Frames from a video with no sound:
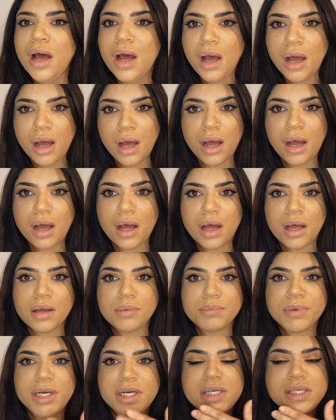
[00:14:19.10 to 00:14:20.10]

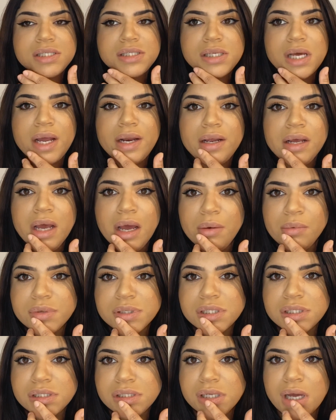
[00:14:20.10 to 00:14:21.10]
but I decided I
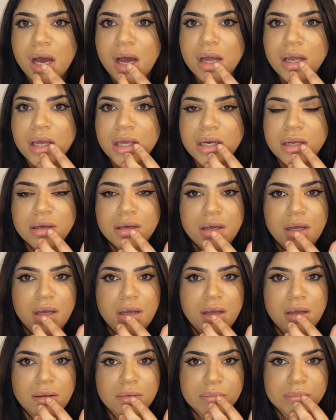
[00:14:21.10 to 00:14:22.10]
was not gonna
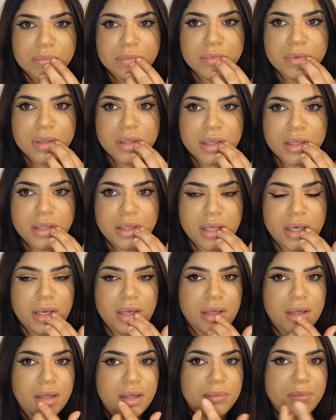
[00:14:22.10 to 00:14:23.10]

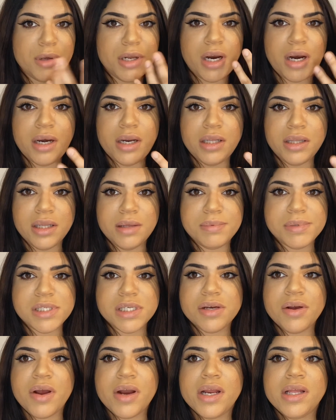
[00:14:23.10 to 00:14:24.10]
like put on any
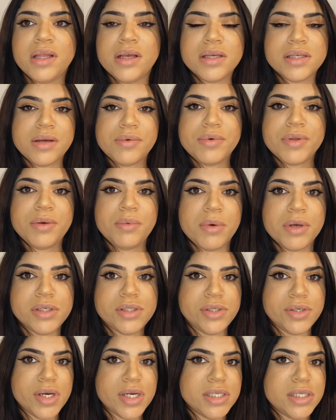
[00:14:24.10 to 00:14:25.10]
lipstick or anything, because I really wanted
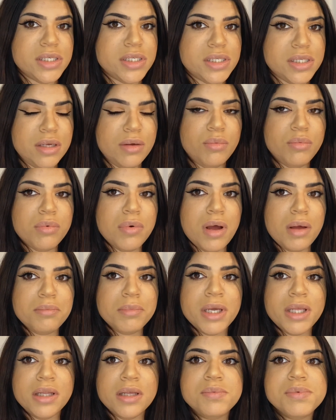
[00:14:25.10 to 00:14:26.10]
you guys to see what
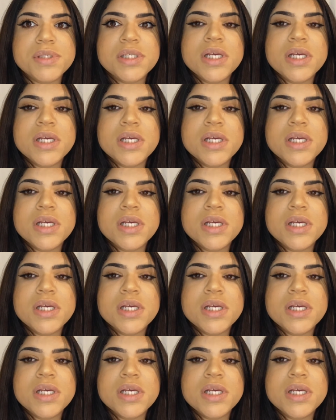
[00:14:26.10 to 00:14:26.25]
my lips